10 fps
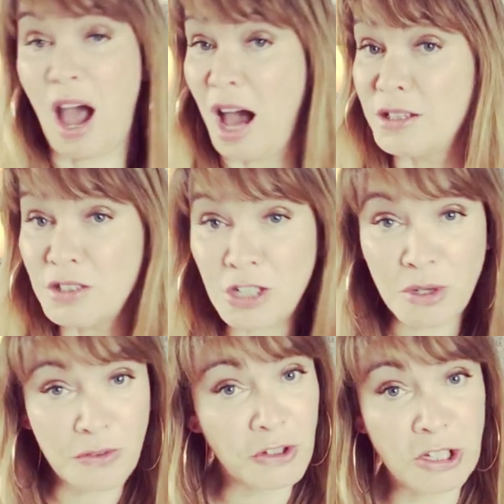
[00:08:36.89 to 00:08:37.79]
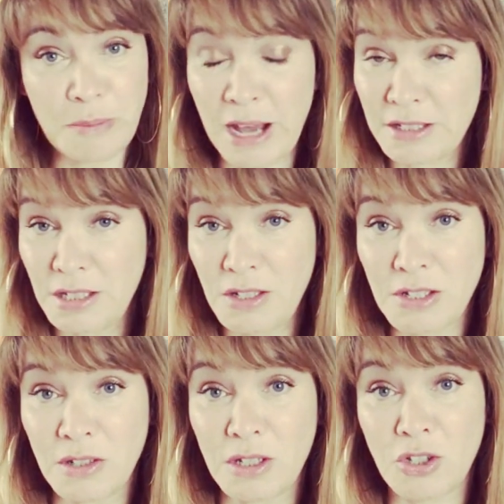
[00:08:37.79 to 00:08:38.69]
undo a few
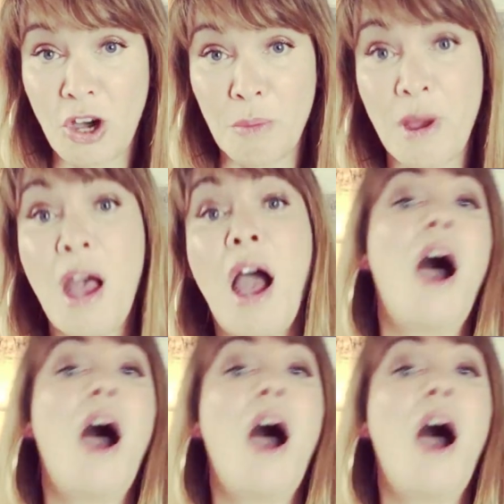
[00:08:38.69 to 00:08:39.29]
buttons at the top,